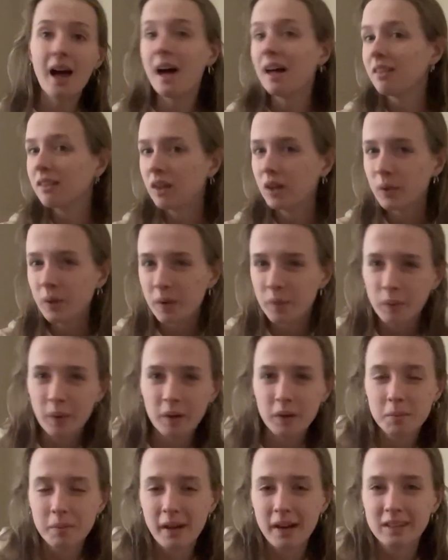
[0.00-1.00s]
Hello and
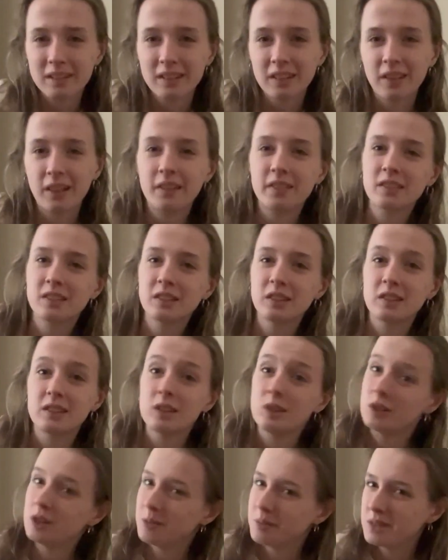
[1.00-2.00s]
welcome back to the Life Still Is
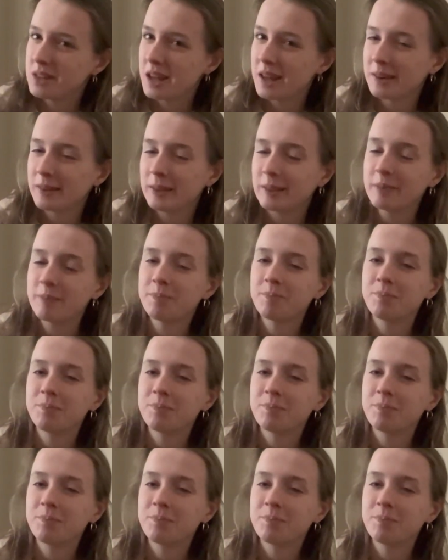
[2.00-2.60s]
YouTube channel.